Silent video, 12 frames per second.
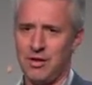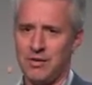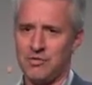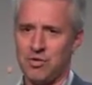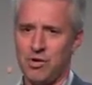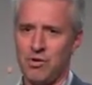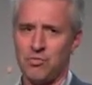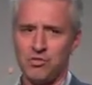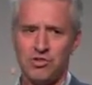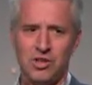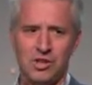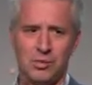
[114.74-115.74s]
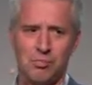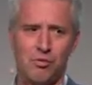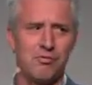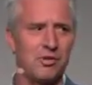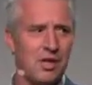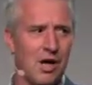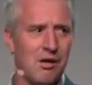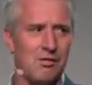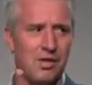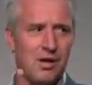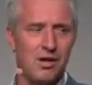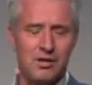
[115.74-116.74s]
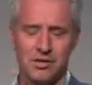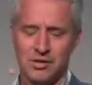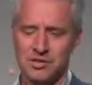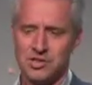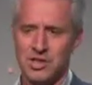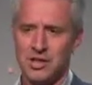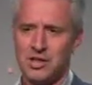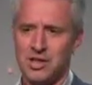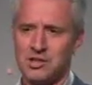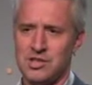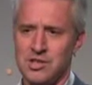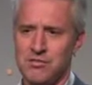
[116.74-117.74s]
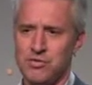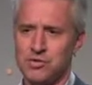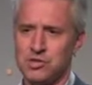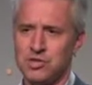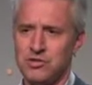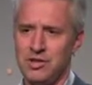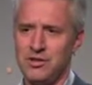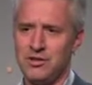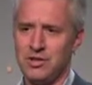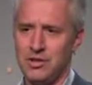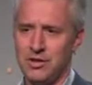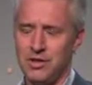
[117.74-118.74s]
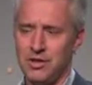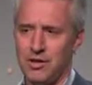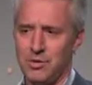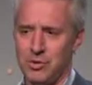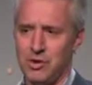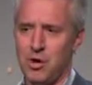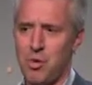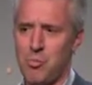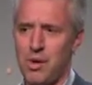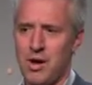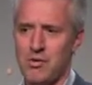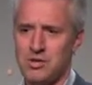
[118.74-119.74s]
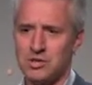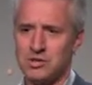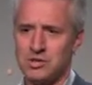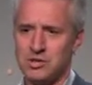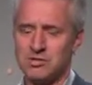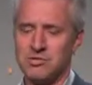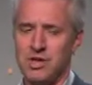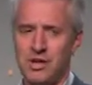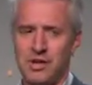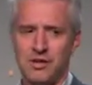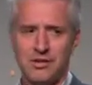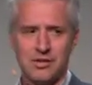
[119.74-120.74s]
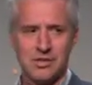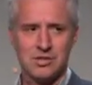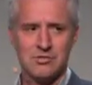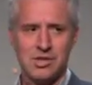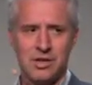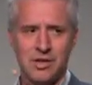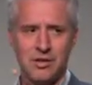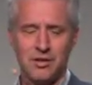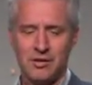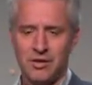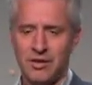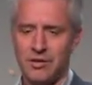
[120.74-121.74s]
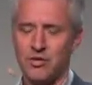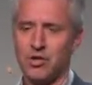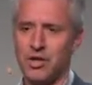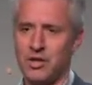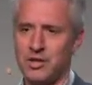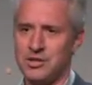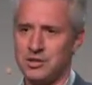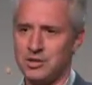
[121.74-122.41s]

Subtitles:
So seeing the poverty out there, seeing kids live on the street with no parents is really not a nice